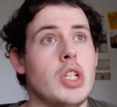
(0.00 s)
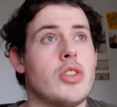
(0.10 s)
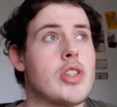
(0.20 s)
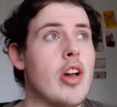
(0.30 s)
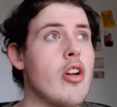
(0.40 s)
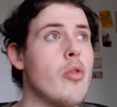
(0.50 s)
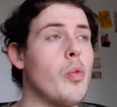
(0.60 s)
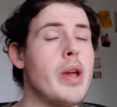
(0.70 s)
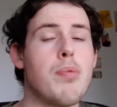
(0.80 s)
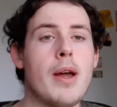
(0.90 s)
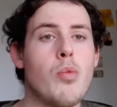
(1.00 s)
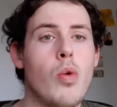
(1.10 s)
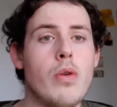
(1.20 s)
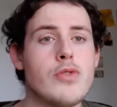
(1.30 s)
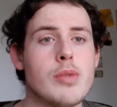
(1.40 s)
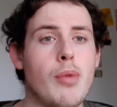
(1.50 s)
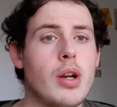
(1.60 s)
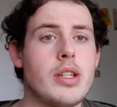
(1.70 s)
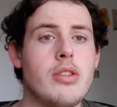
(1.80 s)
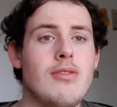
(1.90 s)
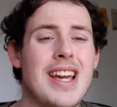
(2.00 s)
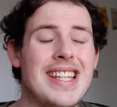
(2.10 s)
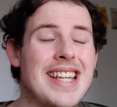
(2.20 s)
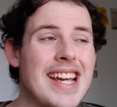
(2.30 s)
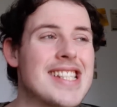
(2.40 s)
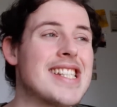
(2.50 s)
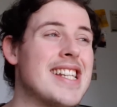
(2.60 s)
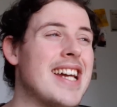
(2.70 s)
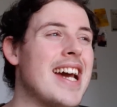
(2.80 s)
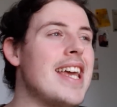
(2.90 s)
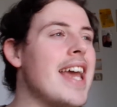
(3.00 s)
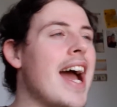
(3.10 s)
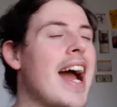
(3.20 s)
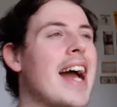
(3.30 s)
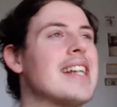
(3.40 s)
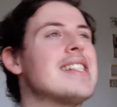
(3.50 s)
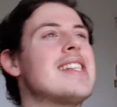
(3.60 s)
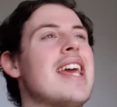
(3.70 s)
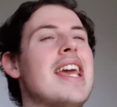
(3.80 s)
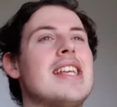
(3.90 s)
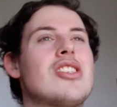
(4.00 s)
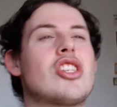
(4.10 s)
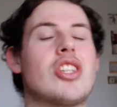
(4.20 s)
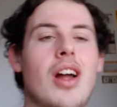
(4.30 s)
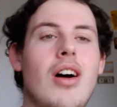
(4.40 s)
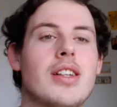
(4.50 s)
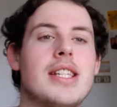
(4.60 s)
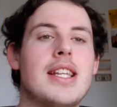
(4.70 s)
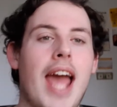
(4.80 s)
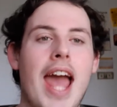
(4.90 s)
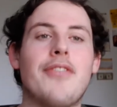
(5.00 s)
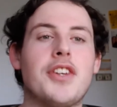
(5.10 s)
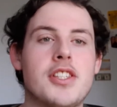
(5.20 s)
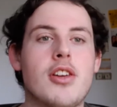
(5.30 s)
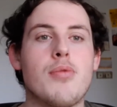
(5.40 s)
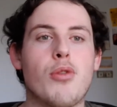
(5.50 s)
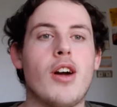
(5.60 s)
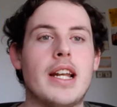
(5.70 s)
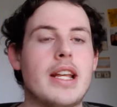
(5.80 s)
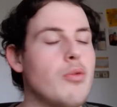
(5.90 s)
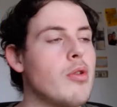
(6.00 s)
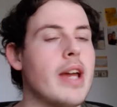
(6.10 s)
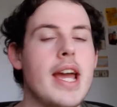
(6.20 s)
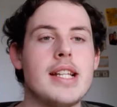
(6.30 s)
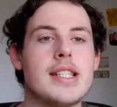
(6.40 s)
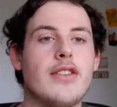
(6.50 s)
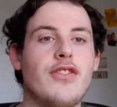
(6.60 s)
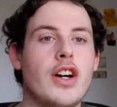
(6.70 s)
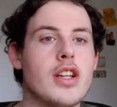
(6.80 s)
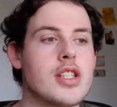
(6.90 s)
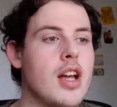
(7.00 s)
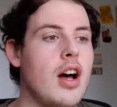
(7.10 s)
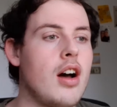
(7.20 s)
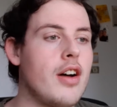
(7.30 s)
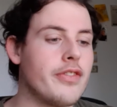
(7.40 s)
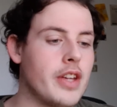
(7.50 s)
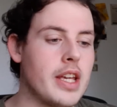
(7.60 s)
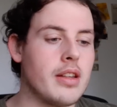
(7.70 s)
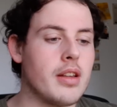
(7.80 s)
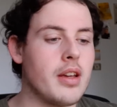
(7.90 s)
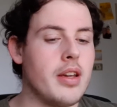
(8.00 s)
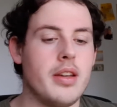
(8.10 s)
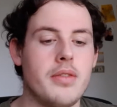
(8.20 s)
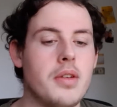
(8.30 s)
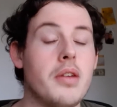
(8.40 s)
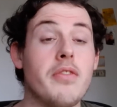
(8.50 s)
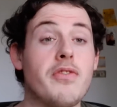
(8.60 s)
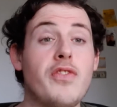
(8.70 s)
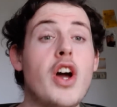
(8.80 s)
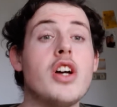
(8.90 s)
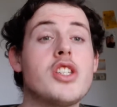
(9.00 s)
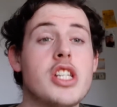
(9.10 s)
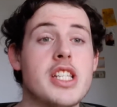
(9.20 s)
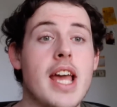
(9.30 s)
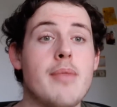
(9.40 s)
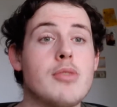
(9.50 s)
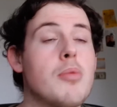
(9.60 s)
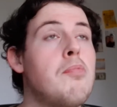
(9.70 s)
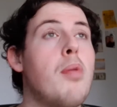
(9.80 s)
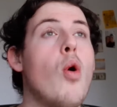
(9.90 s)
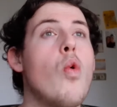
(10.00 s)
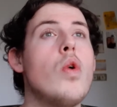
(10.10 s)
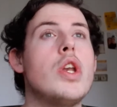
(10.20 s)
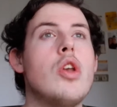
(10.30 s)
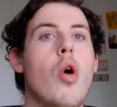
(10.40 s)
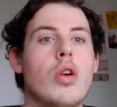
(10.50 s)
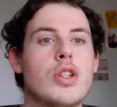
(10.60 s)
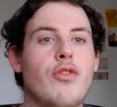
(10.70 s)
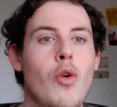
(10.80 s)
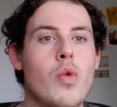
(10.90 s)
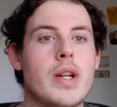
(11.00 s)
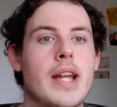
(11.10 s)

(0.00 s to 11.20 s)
So we played Wolves at Molineux yesterday and it started ever so brightly. We'll get into the first half. First attempt, ball knocked forward.